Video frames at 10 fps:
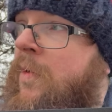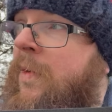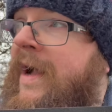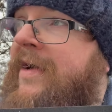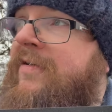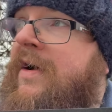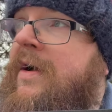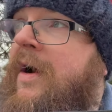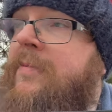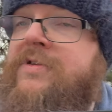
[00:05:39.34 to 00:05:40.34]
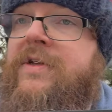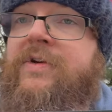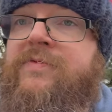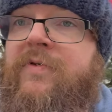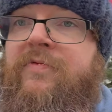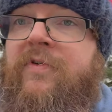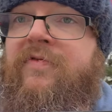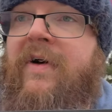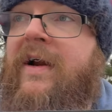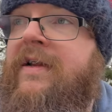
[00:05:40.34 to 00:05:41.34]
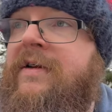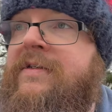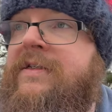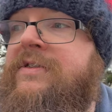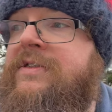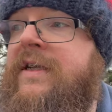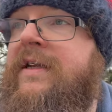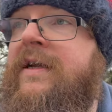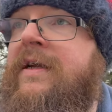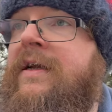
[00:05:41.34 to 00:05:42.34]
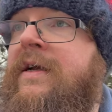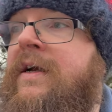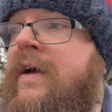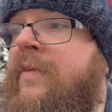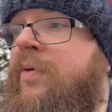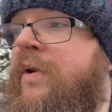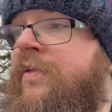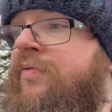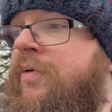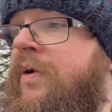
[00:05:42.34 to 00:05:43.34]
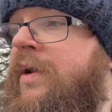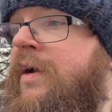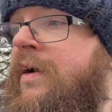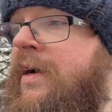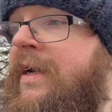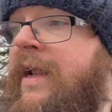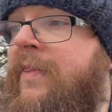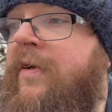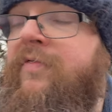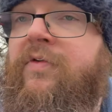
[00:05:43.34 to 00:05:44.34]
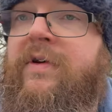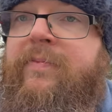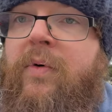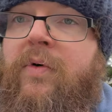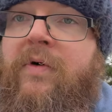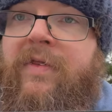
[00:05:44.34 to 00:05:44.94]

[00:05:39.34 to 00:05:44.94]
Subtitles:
where I'm just going to use my roof rack essentially and then put it through on a gland that I've already bought,